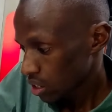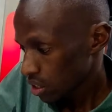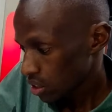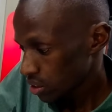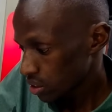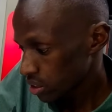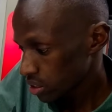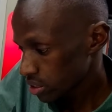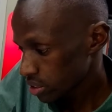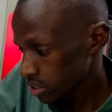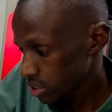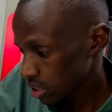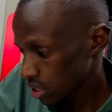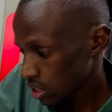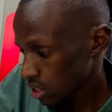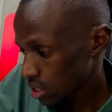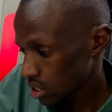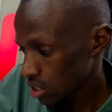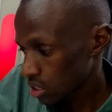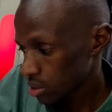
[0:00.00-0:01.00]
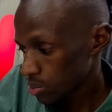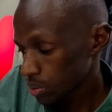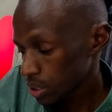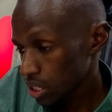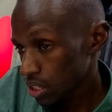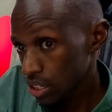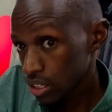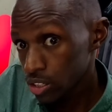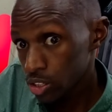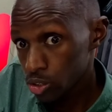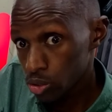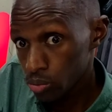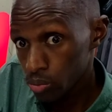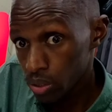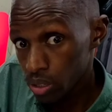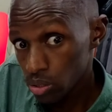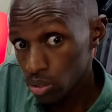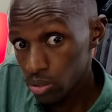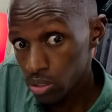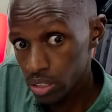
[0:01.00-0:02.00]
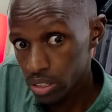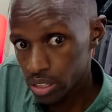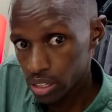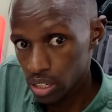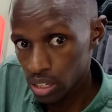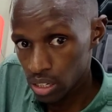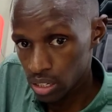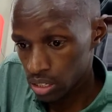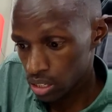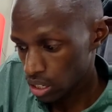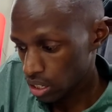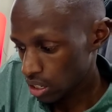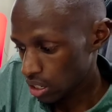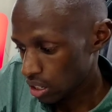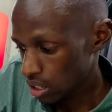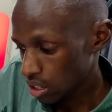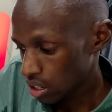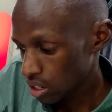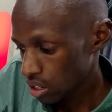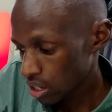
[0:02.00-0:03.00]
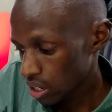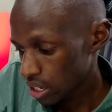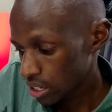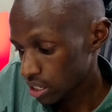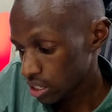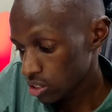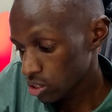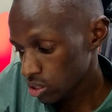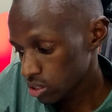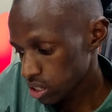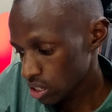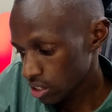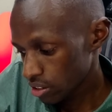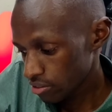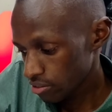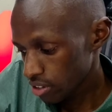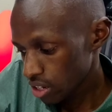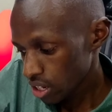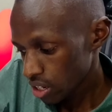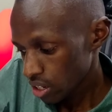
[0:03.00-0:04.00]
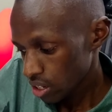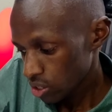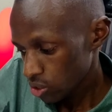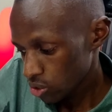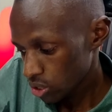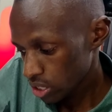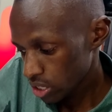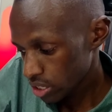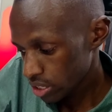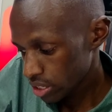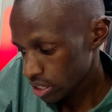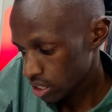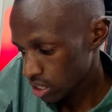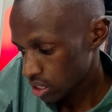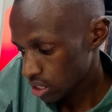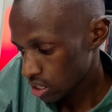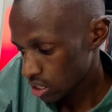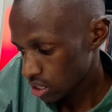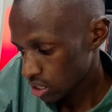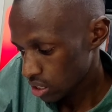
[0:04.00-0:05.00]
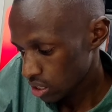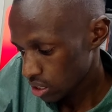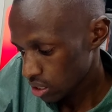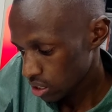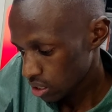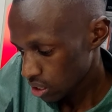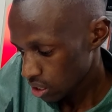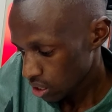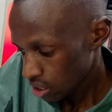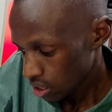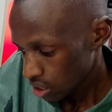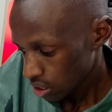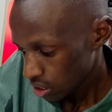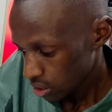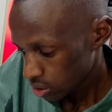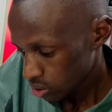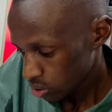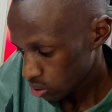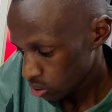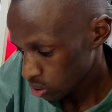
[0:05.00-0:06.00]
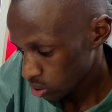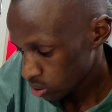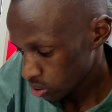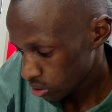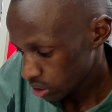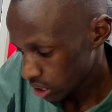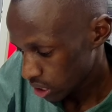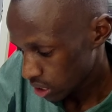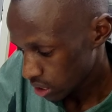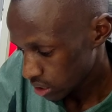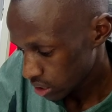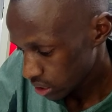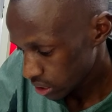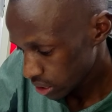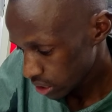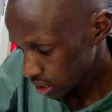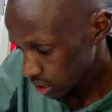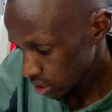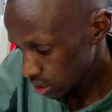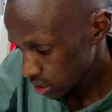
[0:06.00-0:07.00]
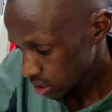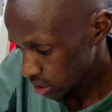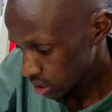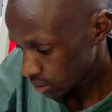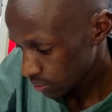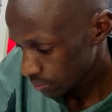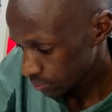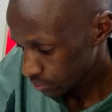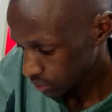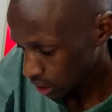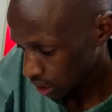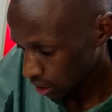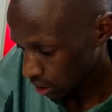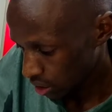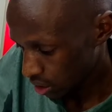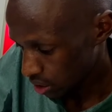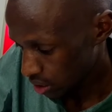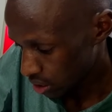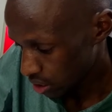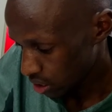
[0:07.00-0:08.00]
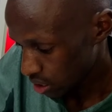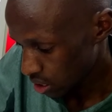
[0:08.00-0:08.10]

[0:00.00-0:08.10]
this speed light to be used as a radio slave, you need to go to the settings and